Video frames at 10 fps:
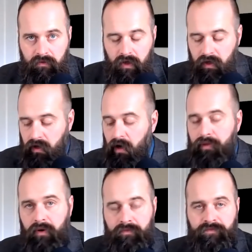
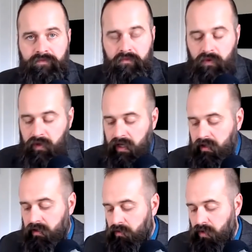author, okay,
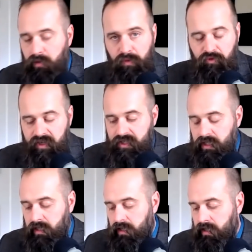incredible priest.
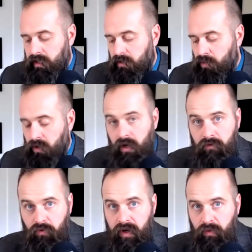Wrote a lot
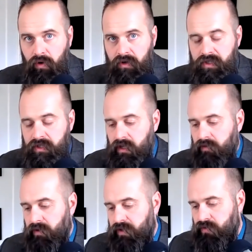of great works,
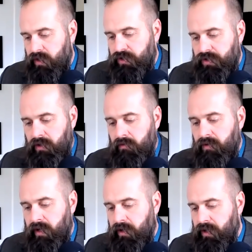very traditional,
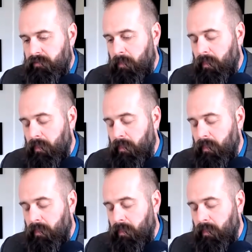very good.